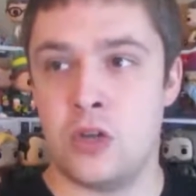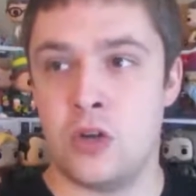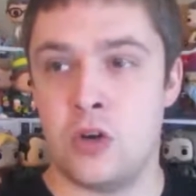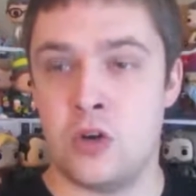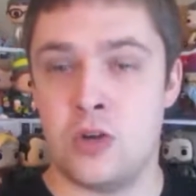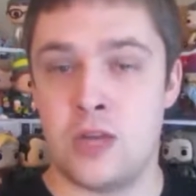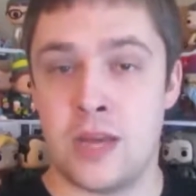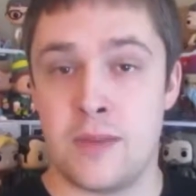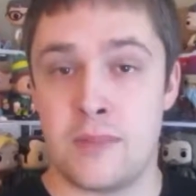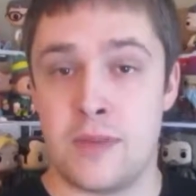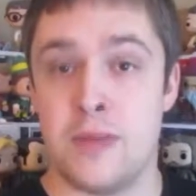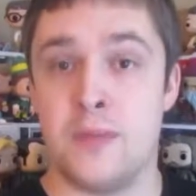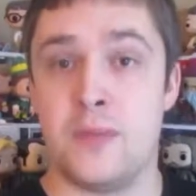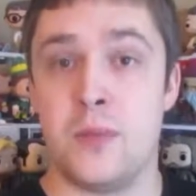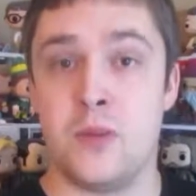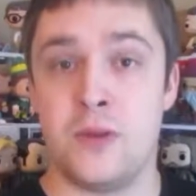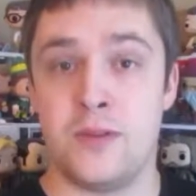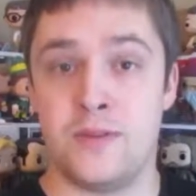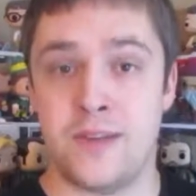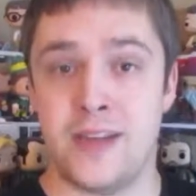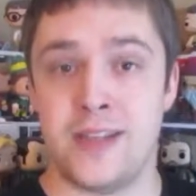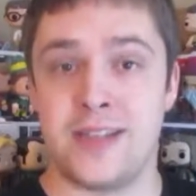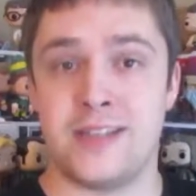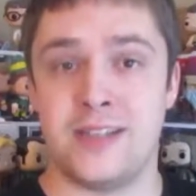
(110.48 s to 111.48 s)
get people
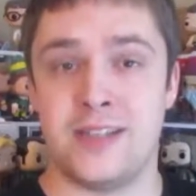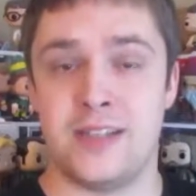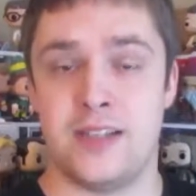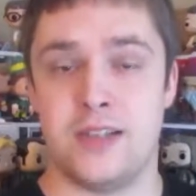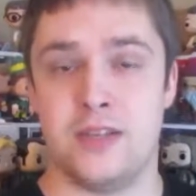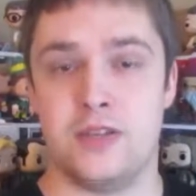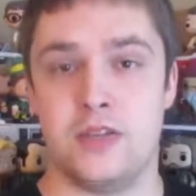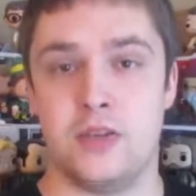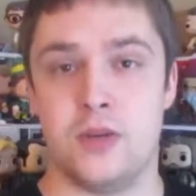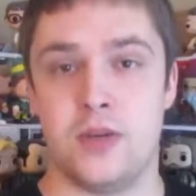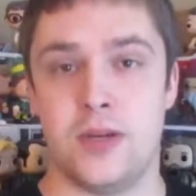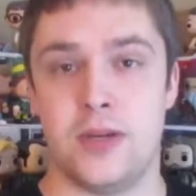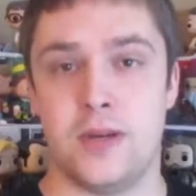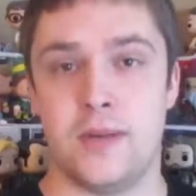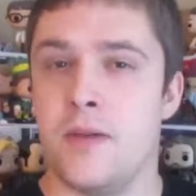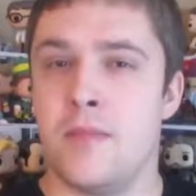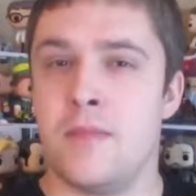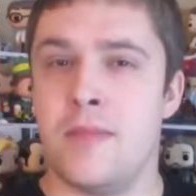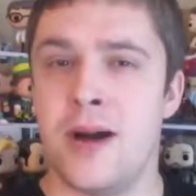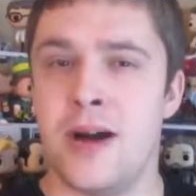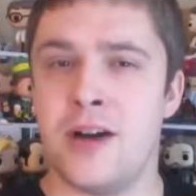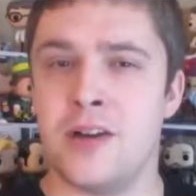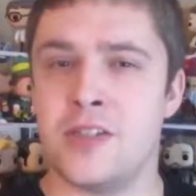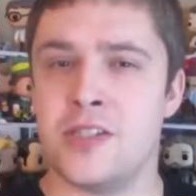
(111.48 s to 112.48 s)
invested into it.
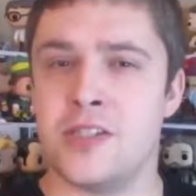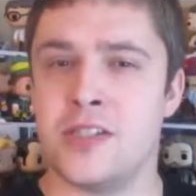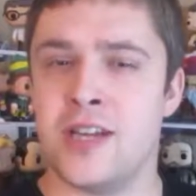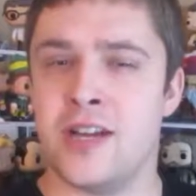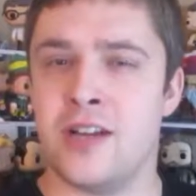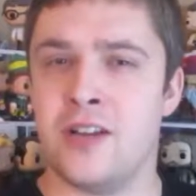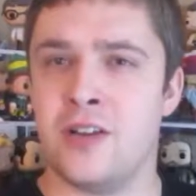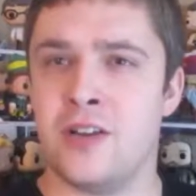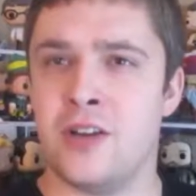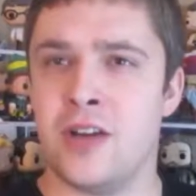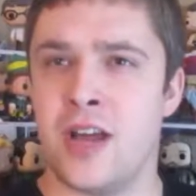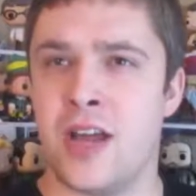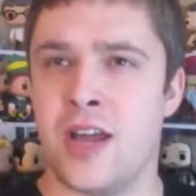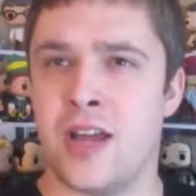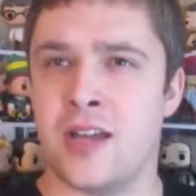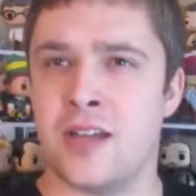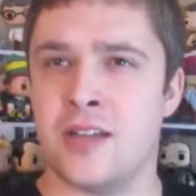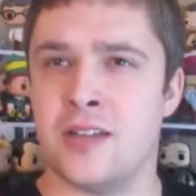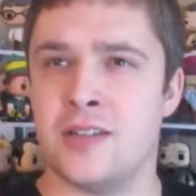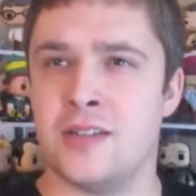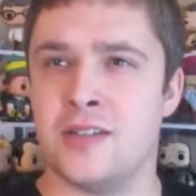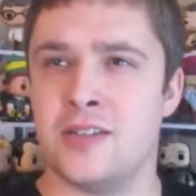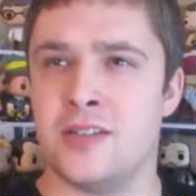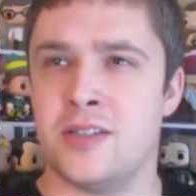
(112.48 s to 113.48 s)
Miles Teller
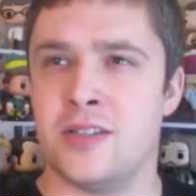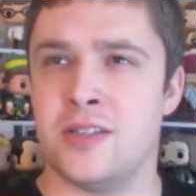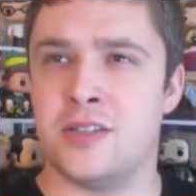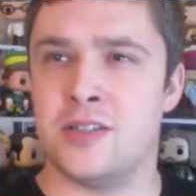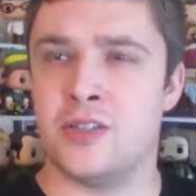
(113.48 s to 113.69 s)
and